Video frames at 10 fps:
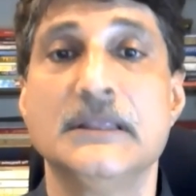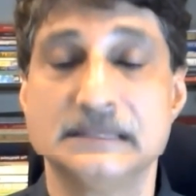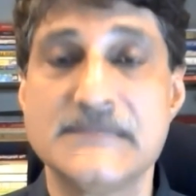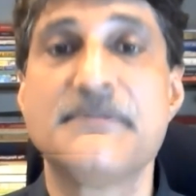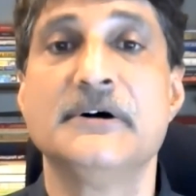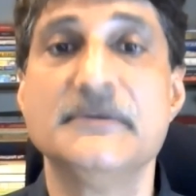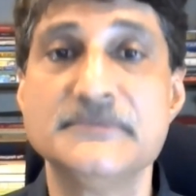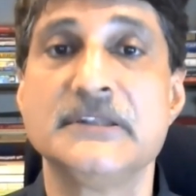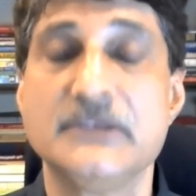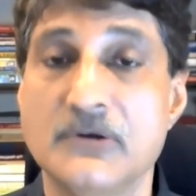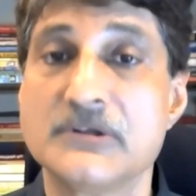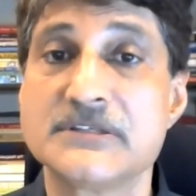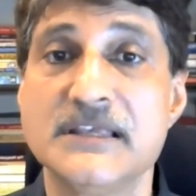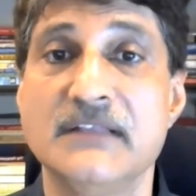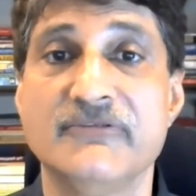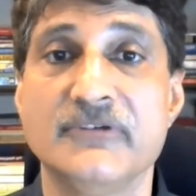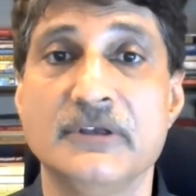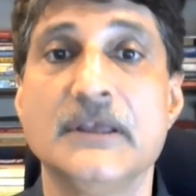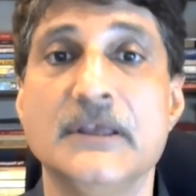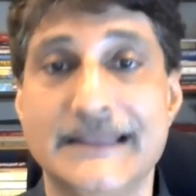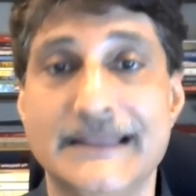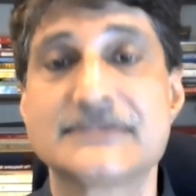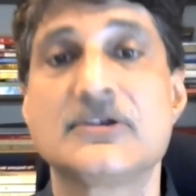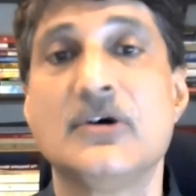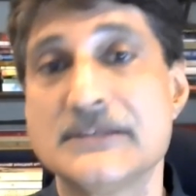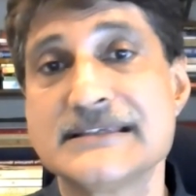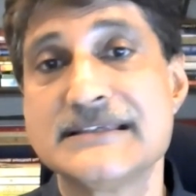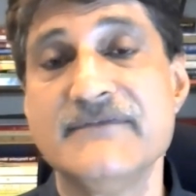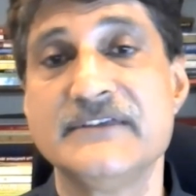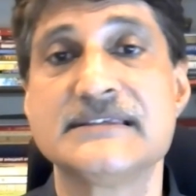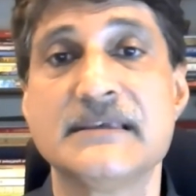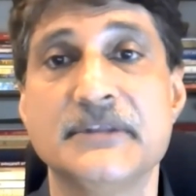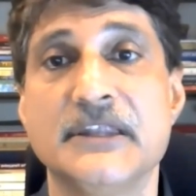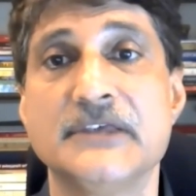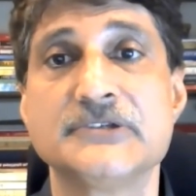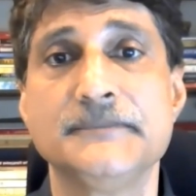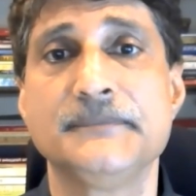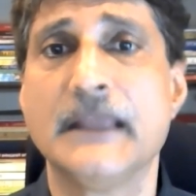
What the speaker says: the sperms in yourself. And that's called self-insemination.